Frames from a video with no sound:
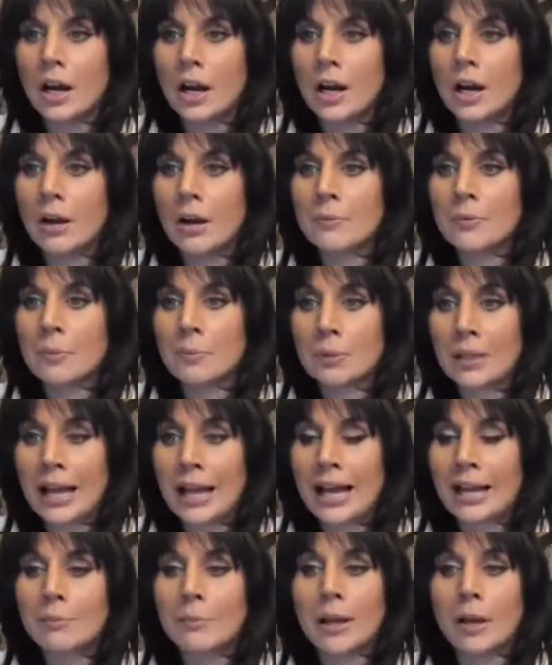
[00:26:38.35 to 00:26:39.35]
Um, the
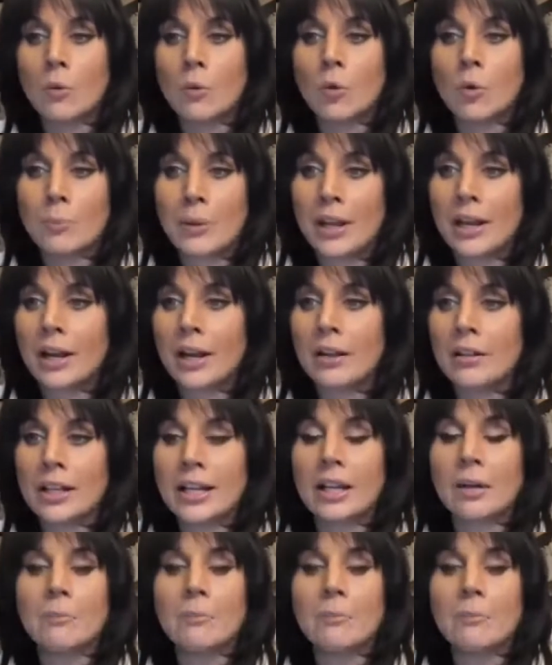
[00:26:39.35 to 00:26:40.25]
blackmail will pale in